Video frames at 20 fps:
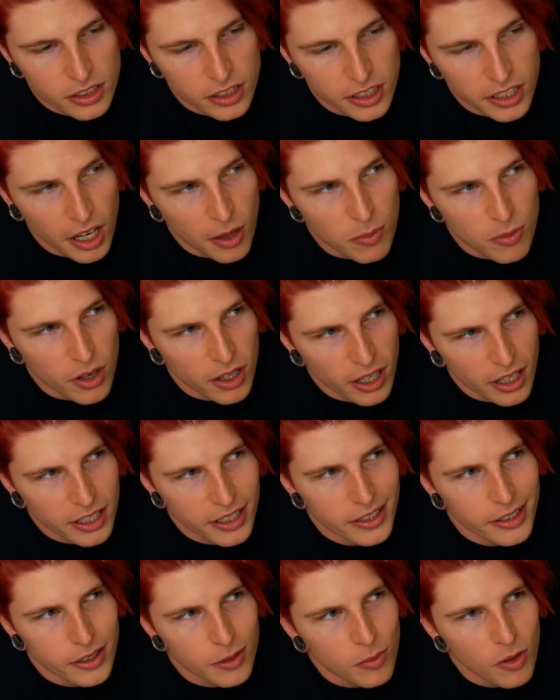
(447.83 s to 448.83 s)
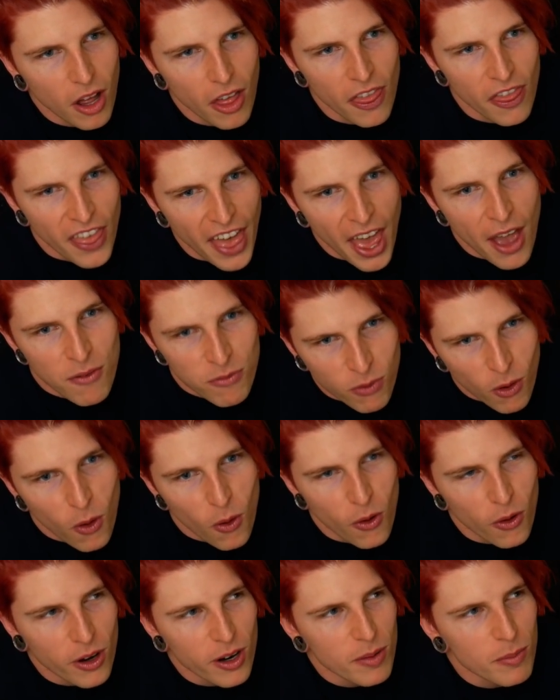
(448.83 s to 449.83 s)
And I'm not that far.